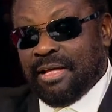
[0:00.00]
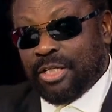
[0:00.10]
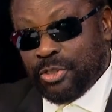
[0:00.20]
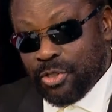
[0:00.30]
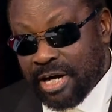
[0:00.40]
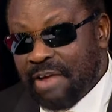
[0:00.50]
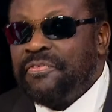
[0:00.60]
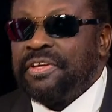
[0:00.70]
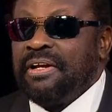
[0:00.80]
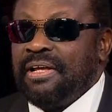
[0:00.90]

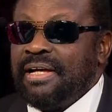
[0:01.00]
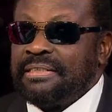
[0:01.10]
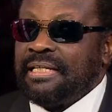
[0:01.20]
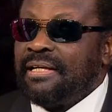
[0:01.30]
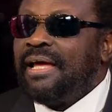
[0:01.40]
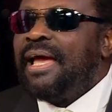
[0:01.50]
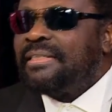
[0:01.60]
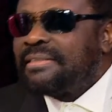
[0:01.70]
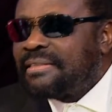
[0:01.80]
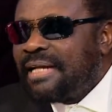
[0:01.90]
geographically and say,
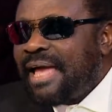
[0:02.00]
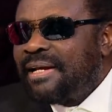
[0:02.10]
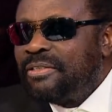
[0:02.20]
it's likely